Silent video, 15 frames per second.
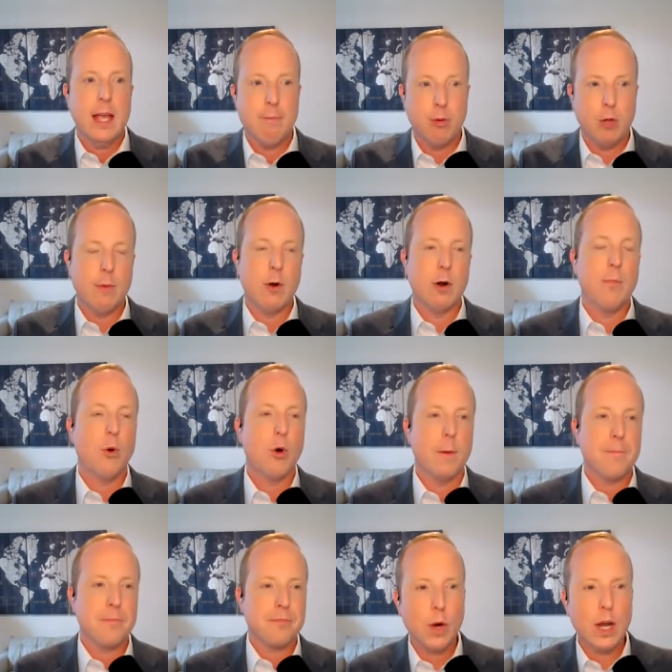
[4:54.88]
employment
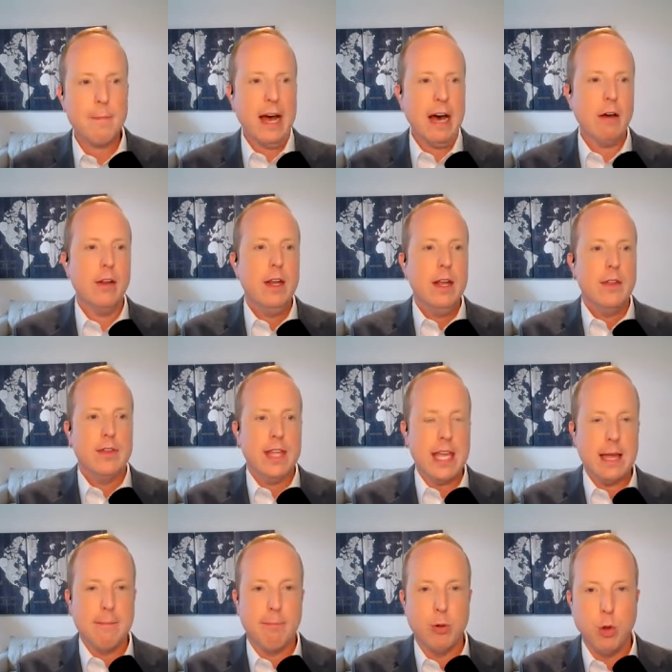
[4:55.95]
report. What about
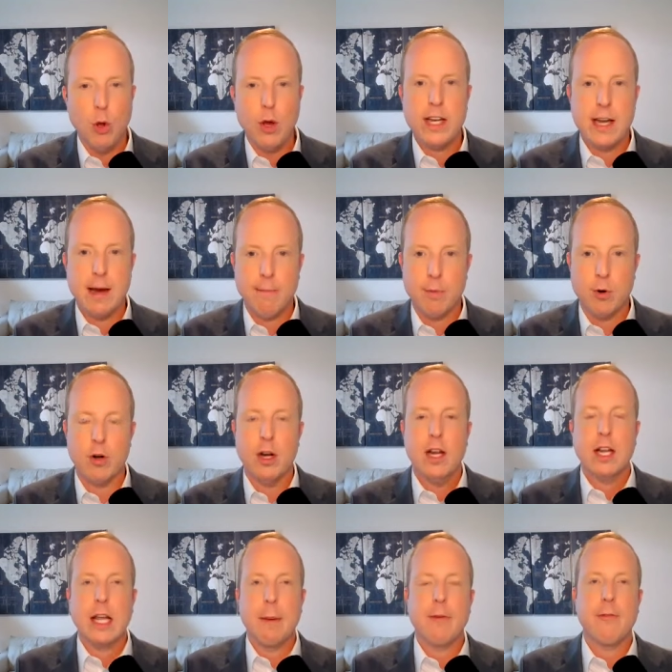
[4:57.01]
the employed number
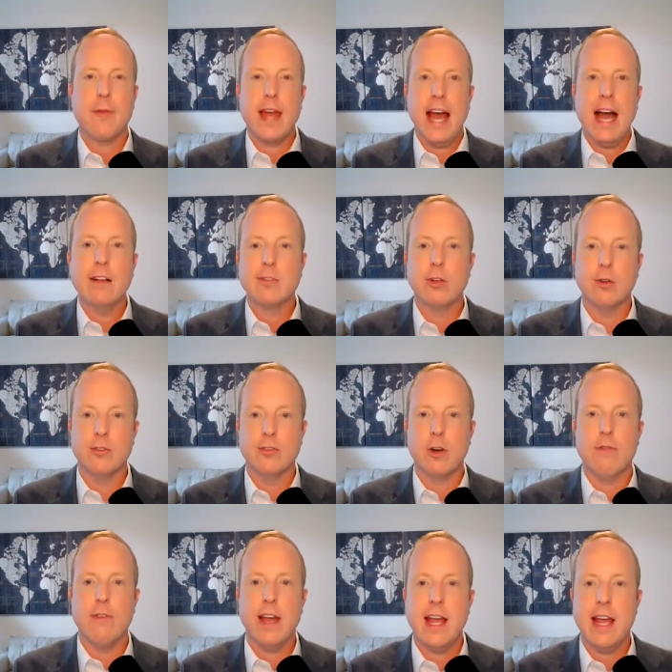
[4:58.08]
coming from the household
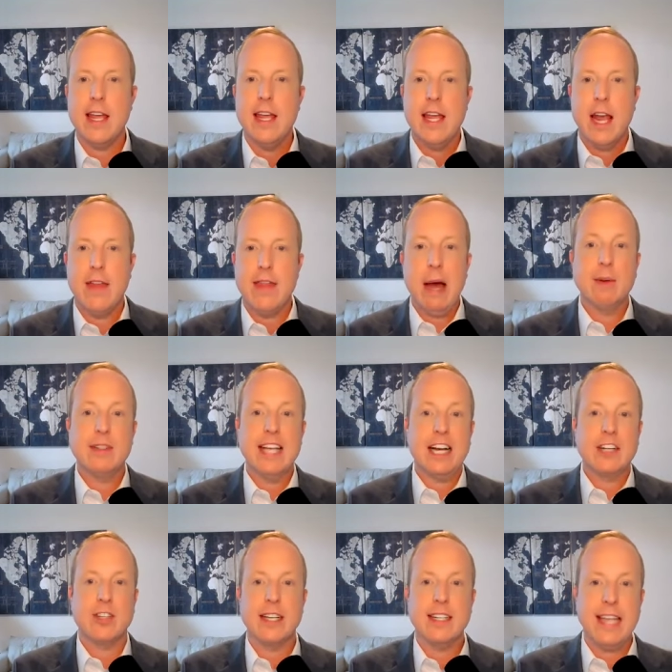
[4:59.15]
survey? And that was
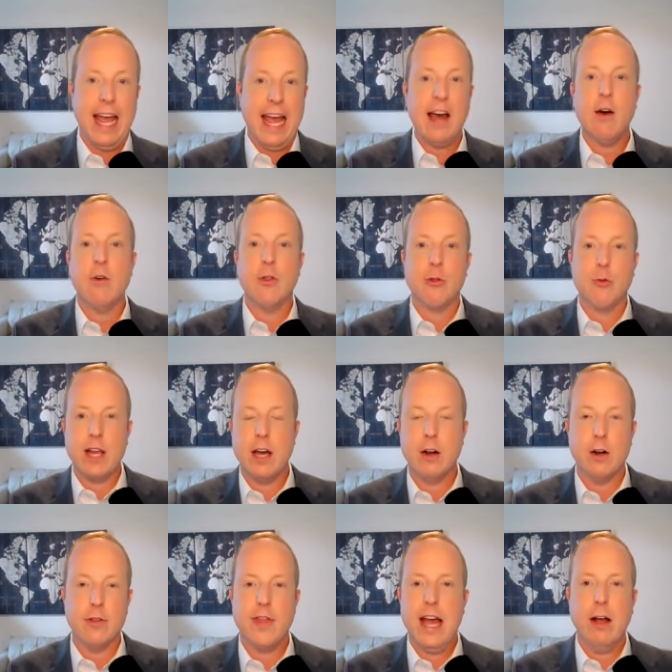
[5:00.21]
actually down three
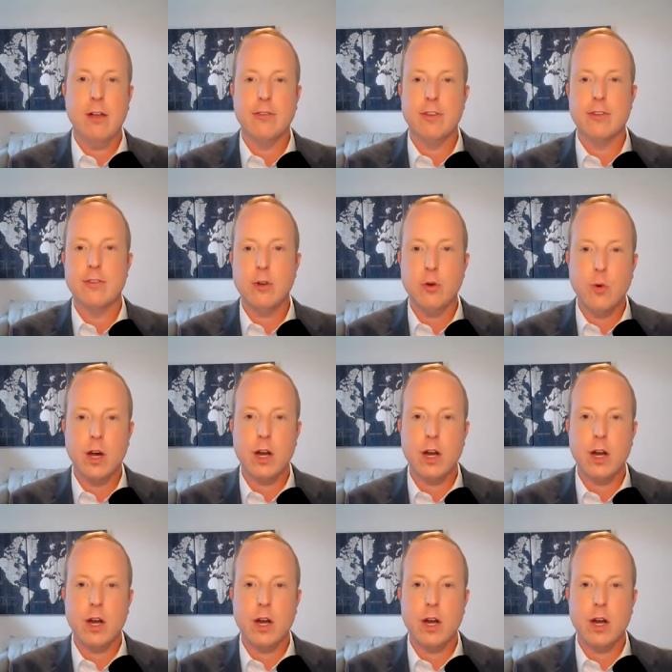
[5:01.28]
hundred thousand to